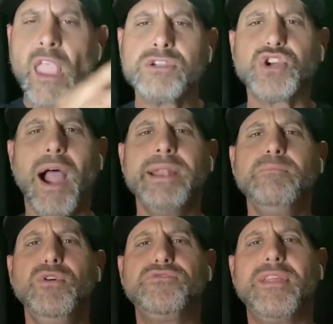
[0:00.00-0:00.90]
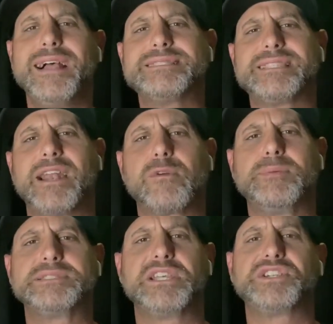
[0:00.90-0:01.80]
trying to move to that center
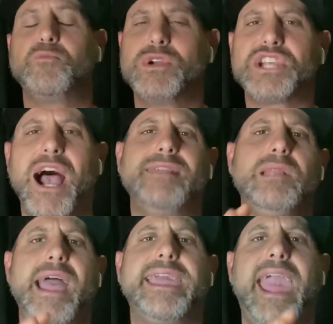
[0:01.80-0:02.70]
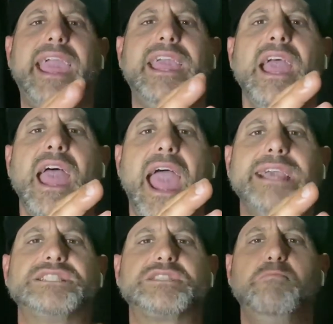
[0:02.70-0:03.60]
position, which I like a
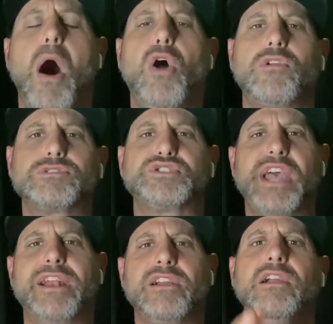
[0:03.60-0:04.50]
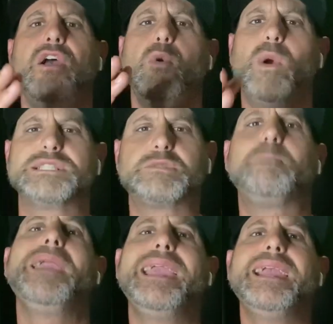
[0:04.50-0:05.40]
smaller center with
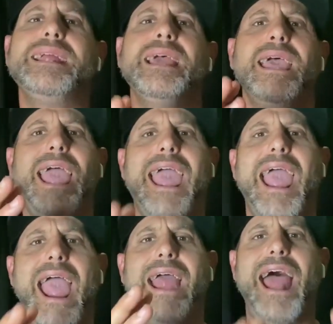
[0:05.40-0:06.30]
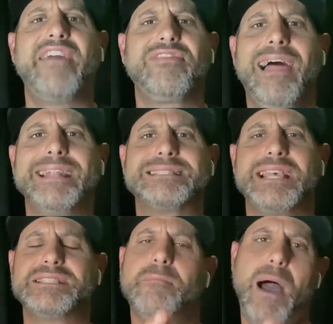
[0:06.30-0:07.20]
speed and athleticism.